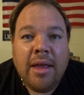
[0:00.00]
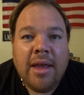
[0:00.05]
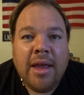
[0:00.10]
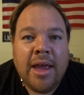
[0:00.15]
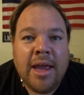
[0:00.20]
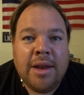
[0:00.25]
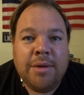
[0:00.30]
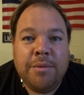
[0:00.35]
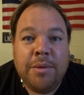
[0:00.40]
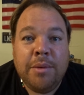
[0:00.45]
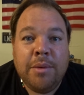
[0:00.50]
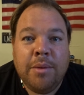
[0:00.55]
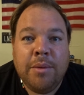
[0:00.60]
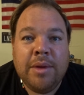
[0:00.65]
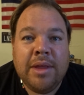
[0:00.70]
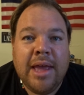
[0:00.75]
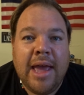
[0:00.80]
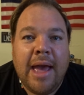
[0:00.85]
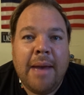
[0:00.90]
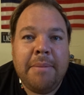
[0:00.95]
and we were
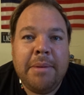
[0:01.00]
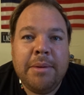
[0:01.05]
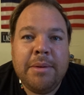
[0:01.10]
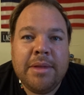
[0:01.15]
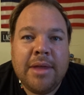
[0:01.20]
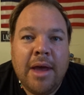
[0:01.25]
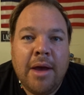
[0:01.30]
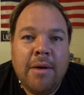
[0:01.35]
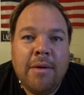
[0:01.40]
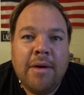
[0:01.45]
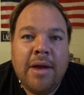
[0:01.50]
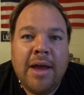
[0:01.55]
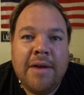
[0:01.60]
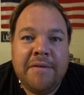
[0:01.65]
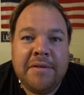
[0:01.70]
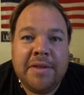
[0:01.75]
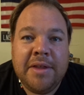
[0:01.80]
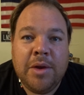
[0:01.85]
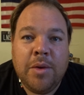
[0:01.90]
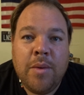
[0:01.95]
really happy with how
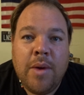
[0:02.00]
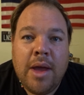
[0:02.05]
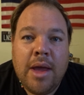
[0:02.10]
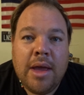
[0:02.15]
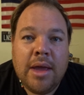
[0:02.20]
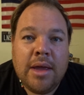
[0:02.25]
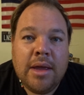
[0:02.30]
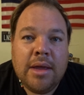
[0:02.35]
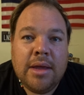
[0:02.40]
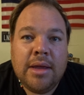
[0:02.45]
everything went,